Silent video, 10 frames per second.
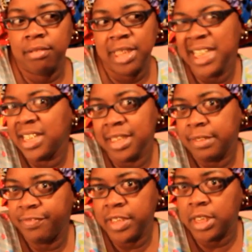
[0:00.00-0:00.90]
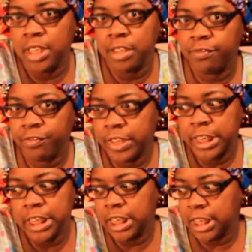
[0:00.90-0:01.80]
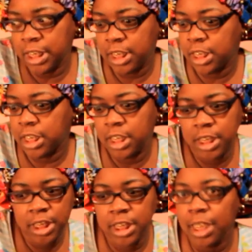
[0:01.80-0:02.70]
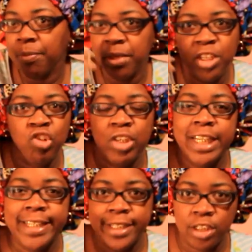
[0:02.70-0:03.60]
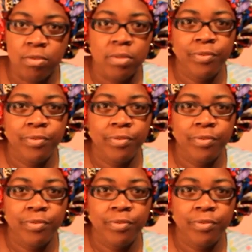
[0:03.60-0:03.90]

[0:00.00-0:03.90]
It just feel different. It just something you need to do.